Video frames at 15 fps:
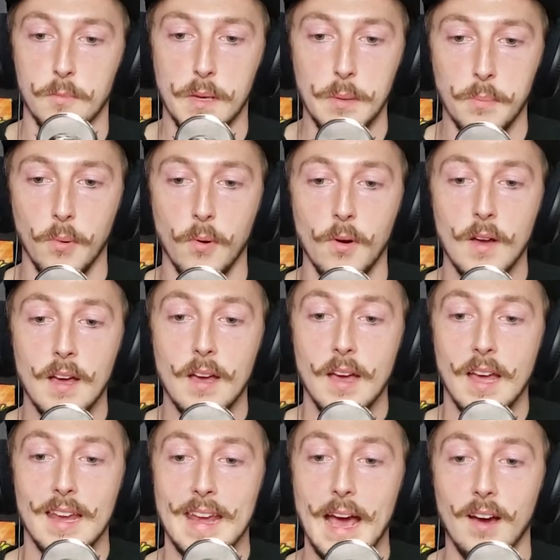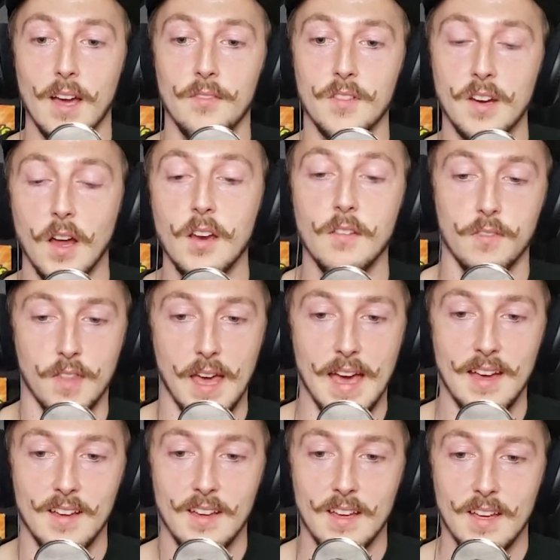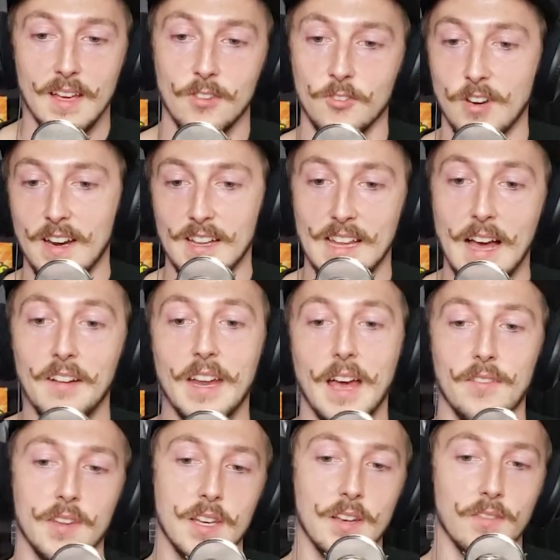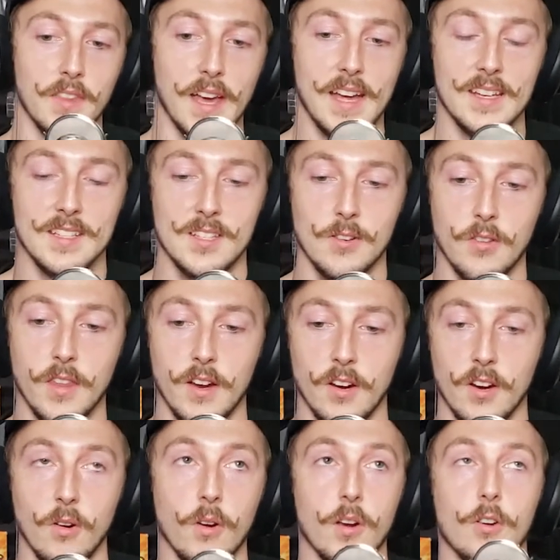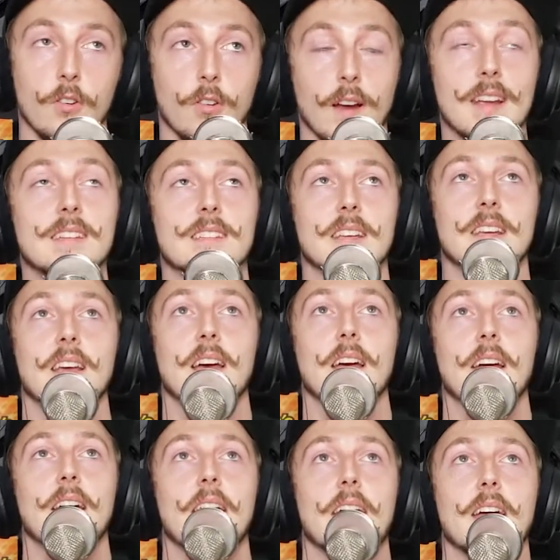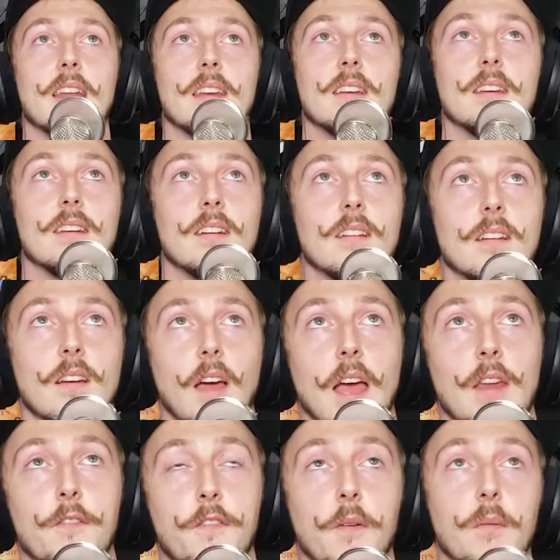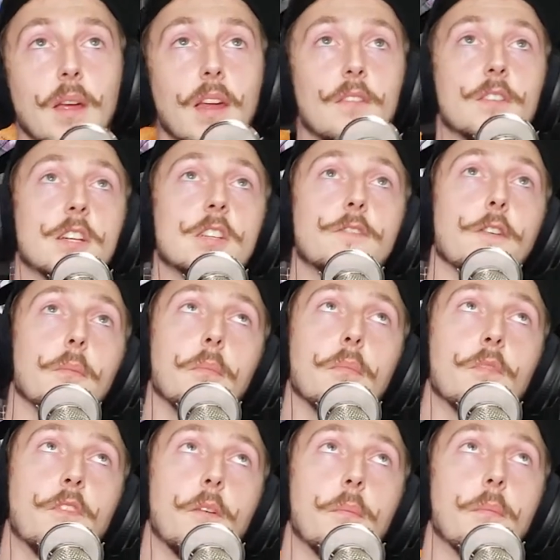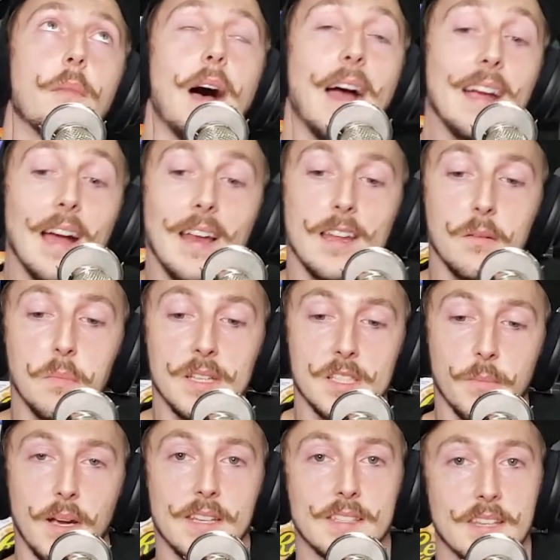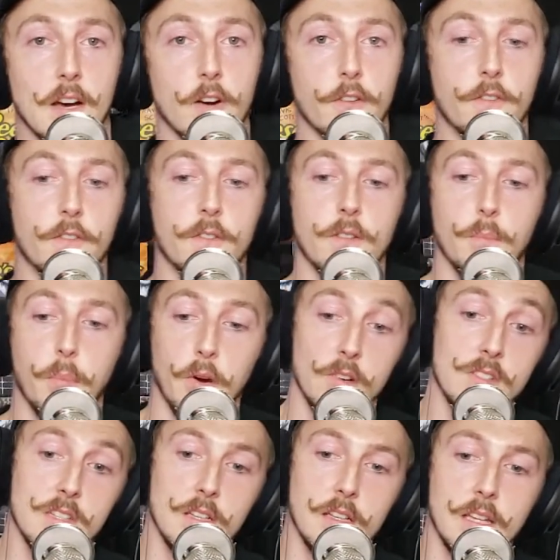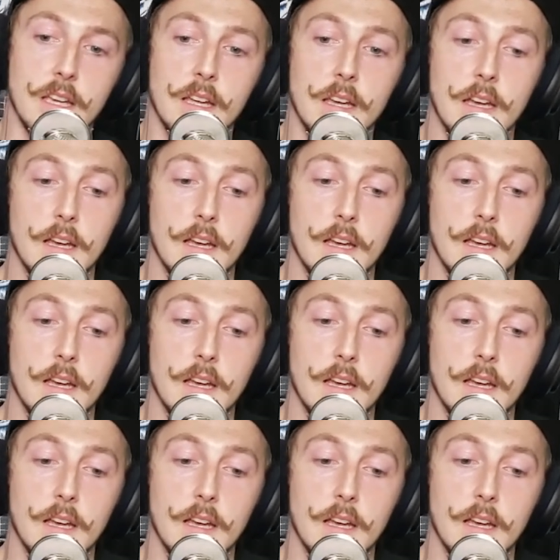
people, and now have none of that. And they're not allowed to have any of that. So they're going crazy. And just from I got to admit to myself personally,